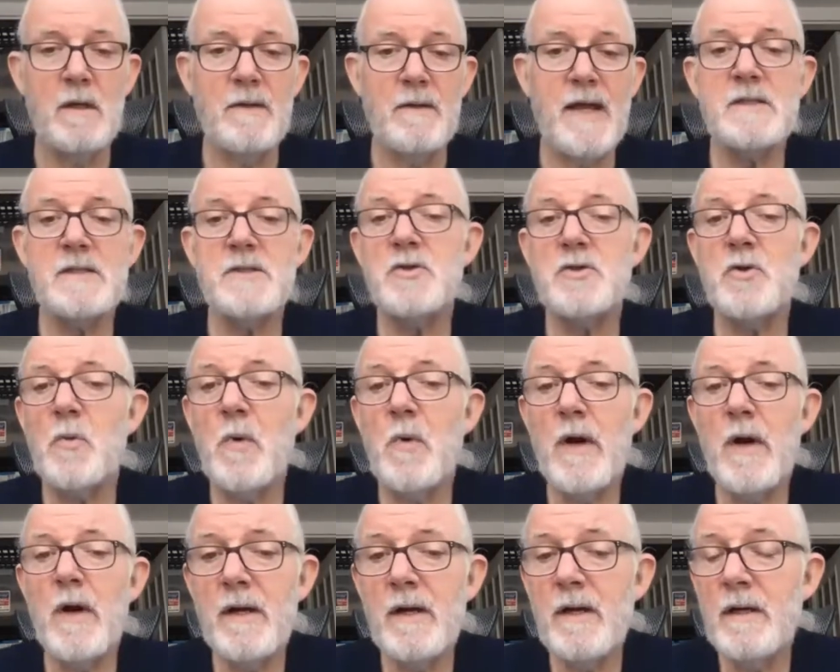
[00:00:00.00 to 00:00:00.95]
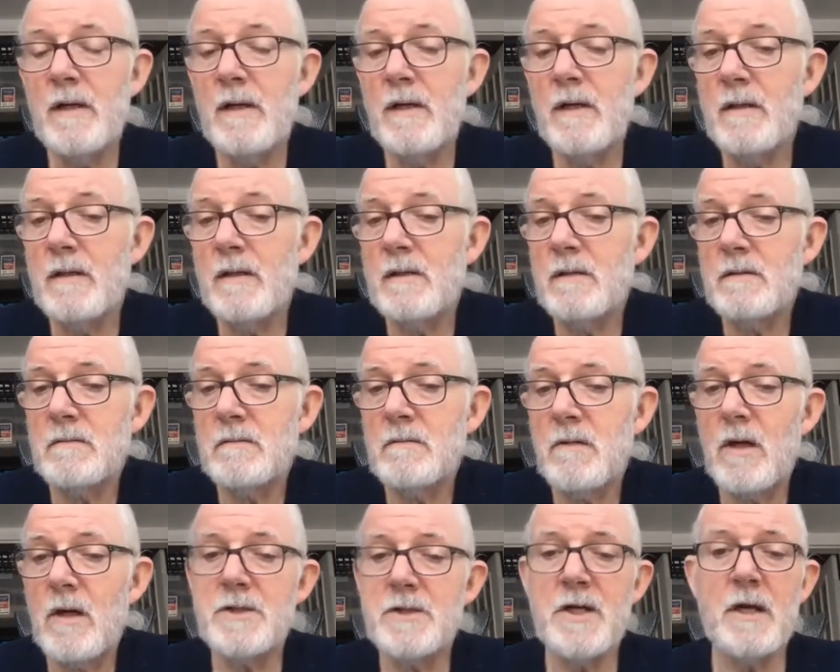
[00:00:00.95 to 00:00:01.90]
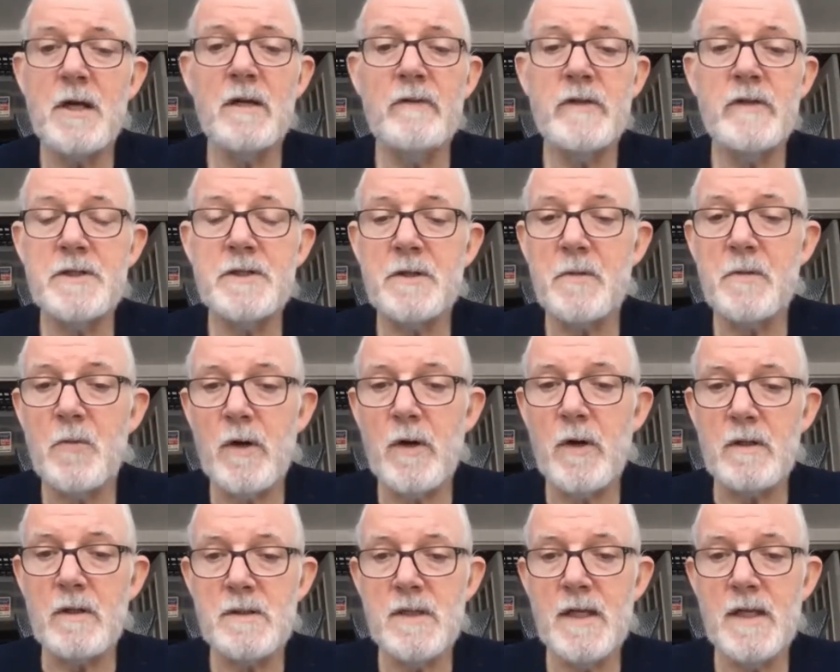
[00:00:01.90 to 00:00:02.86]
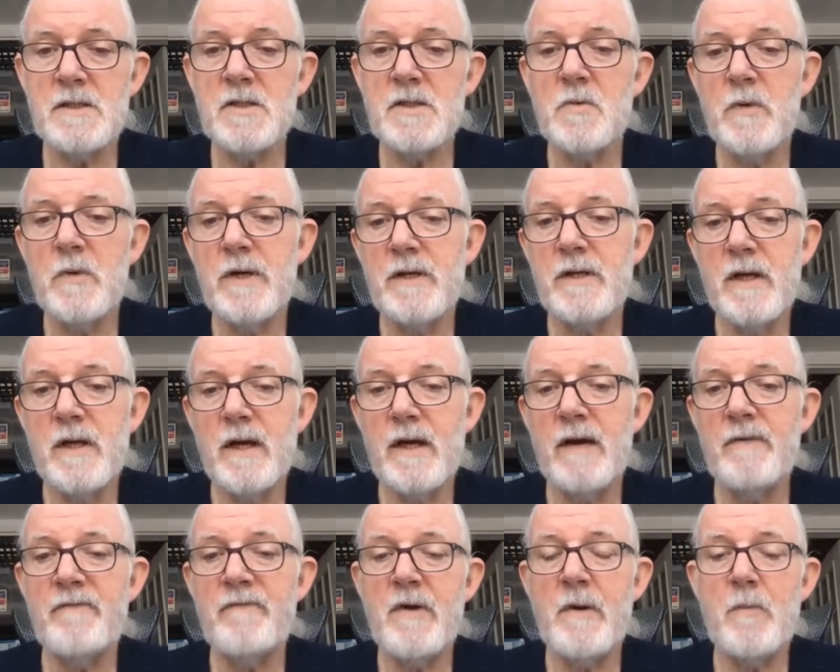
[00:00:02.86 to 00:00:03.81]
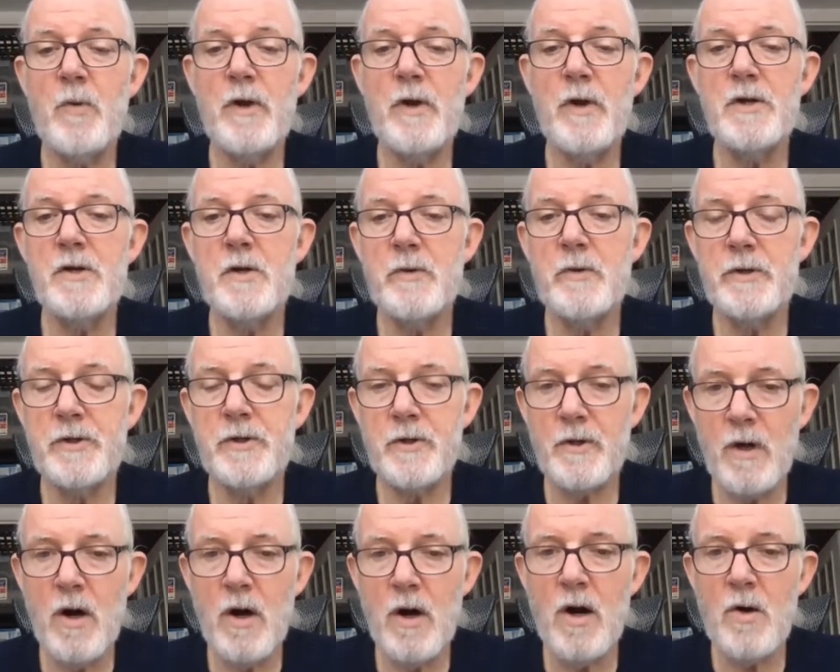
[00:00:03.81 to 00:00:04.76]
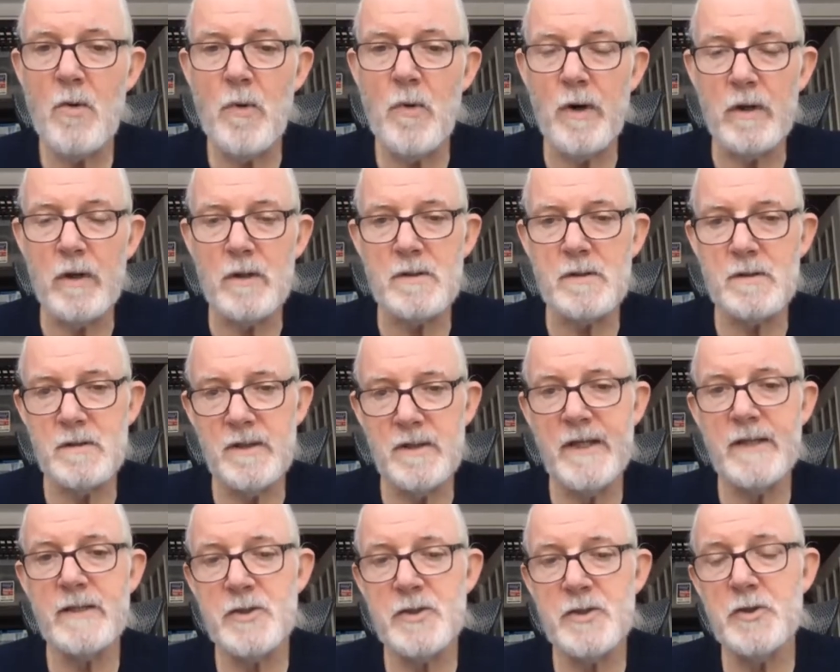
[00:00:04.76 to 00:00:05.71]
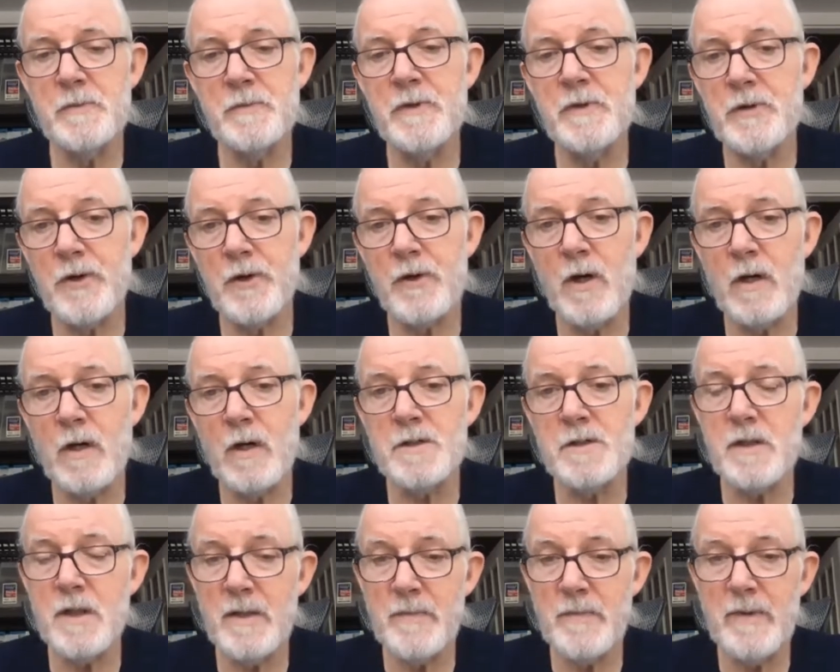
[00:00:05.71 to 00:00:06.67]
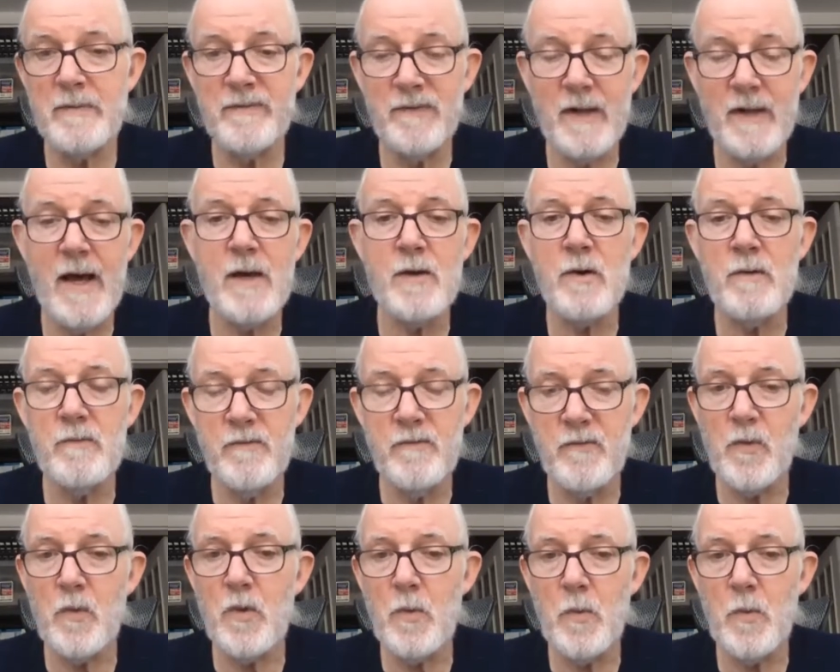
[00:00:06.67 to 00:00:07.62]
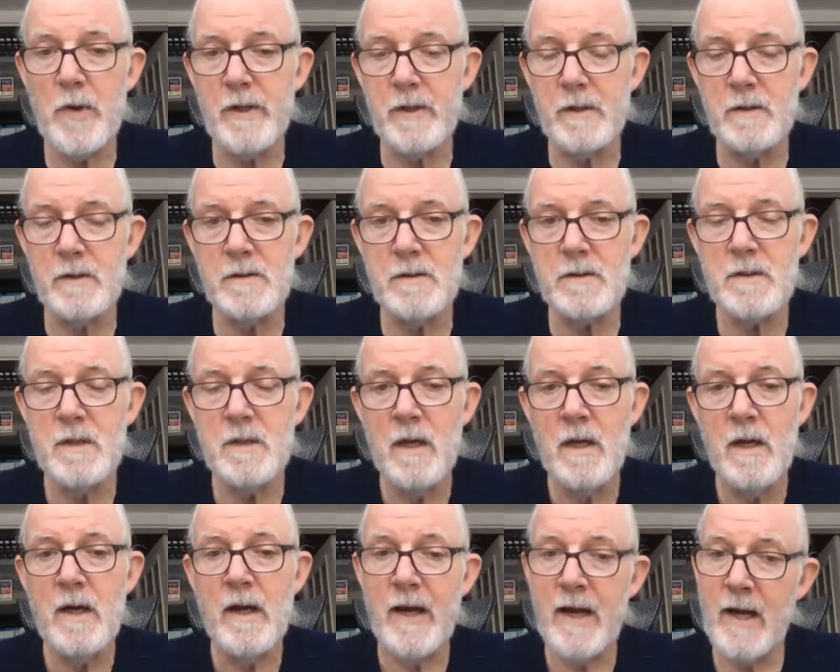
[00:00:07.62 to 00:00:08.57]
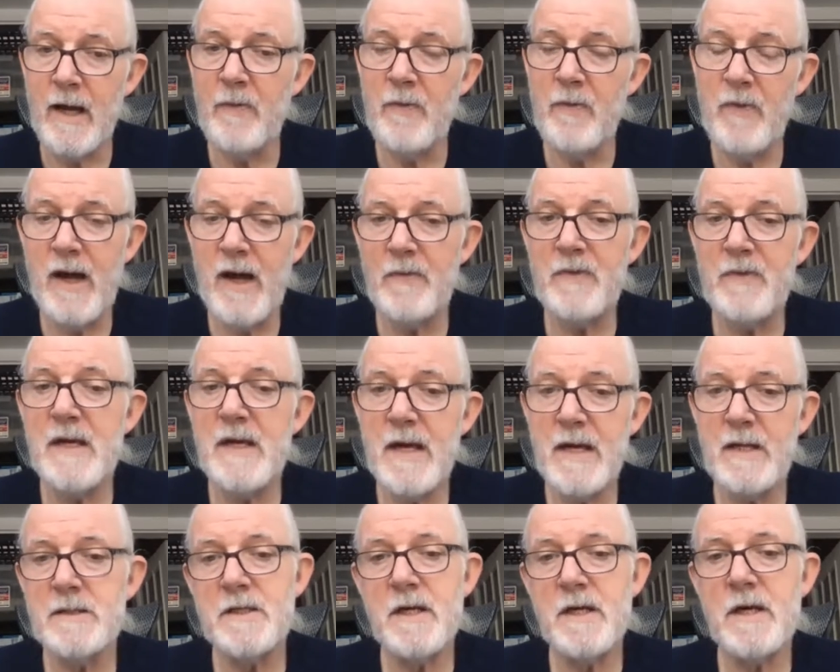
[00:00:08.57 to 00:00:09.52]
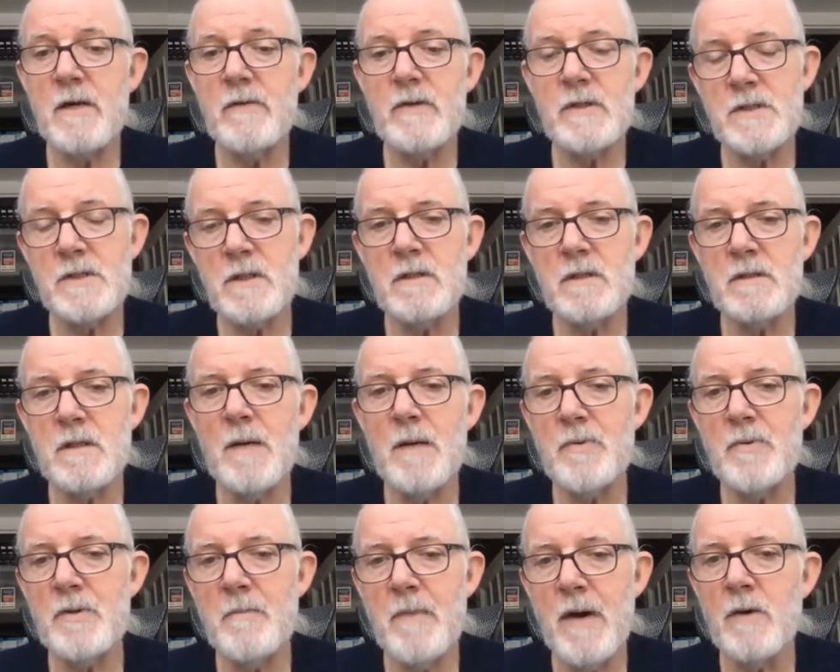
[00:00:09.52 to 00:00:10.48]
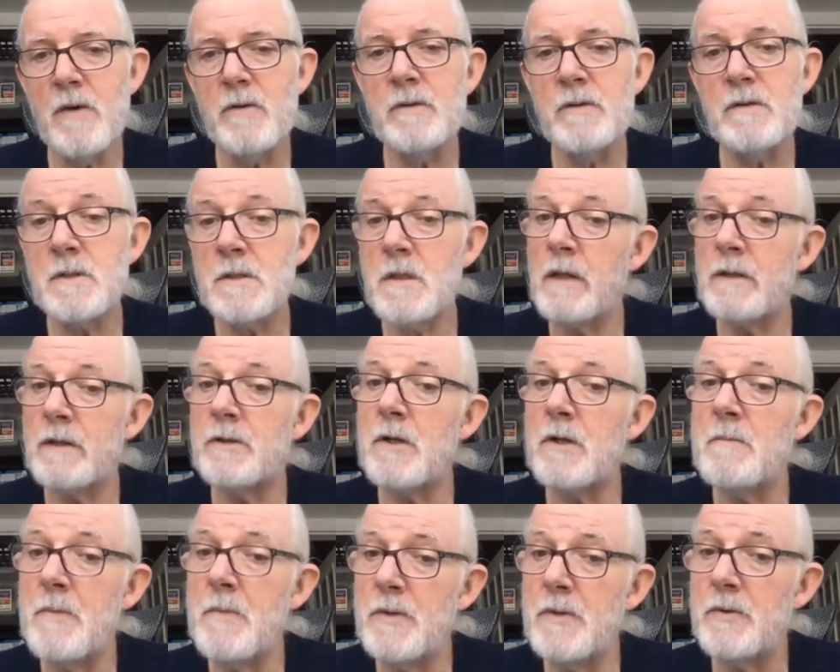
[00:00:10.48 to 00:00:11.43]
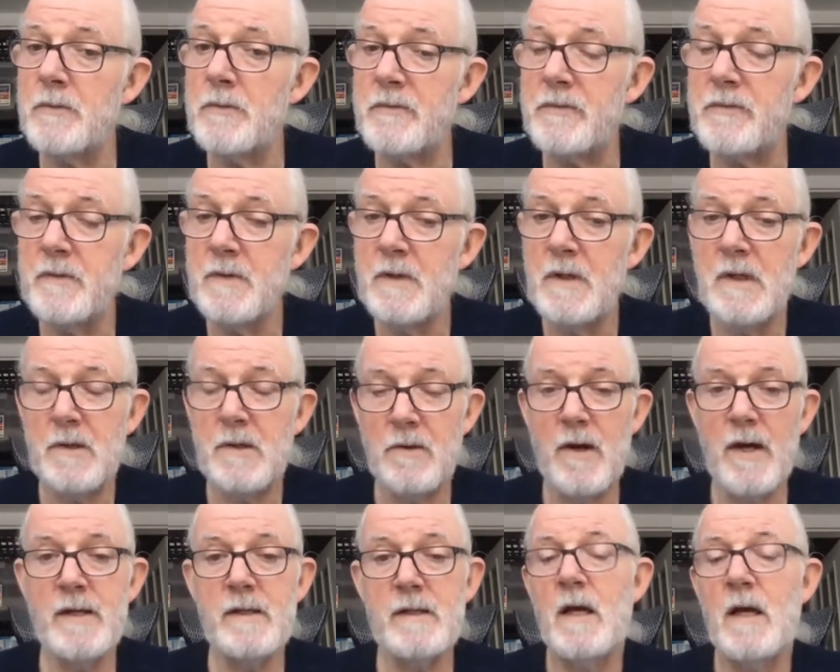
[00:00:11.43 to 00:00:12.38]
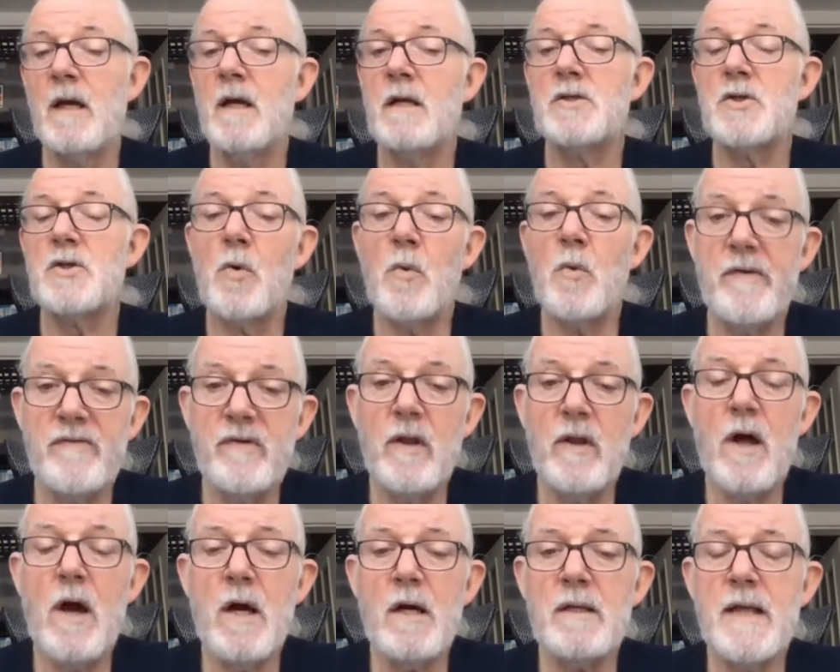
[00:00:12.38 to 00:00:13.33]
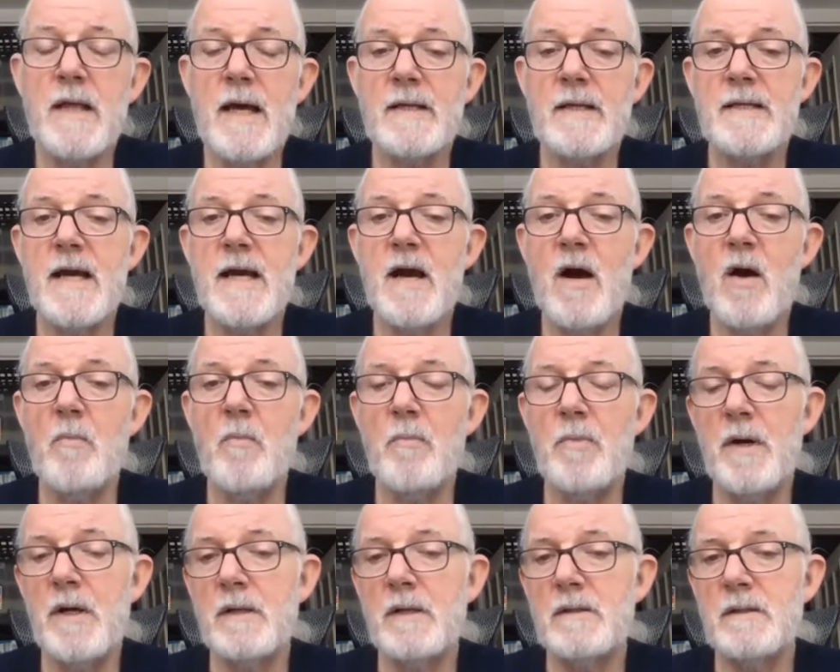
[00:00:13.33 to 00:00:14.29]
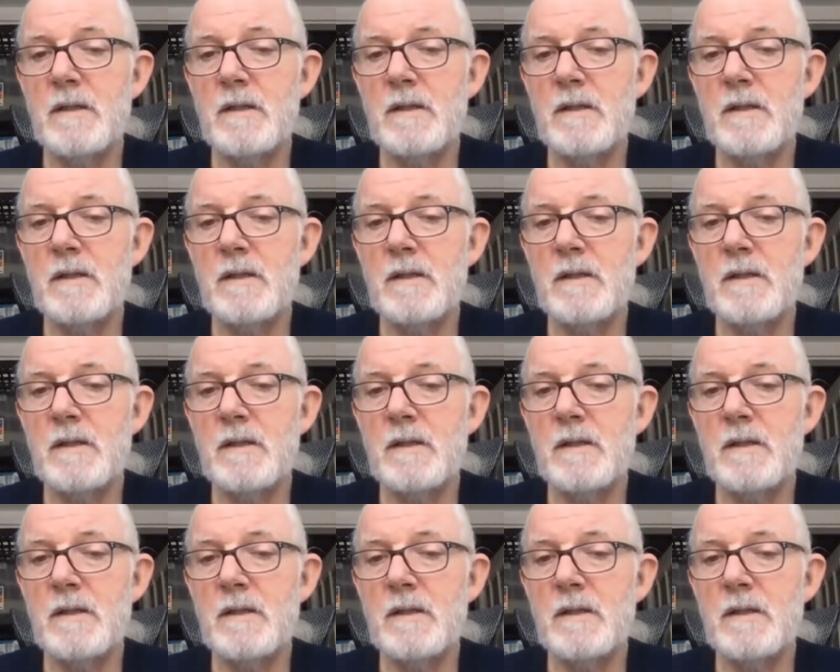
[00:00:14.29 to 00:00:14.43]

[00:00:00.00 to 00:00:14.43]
that's the way our television works. That's the way the FM radio in your car works. They assume that your car is going to be flat on four wheels and that the antenna that's on top of the mountain is not going to move, right? So we've locked that down. But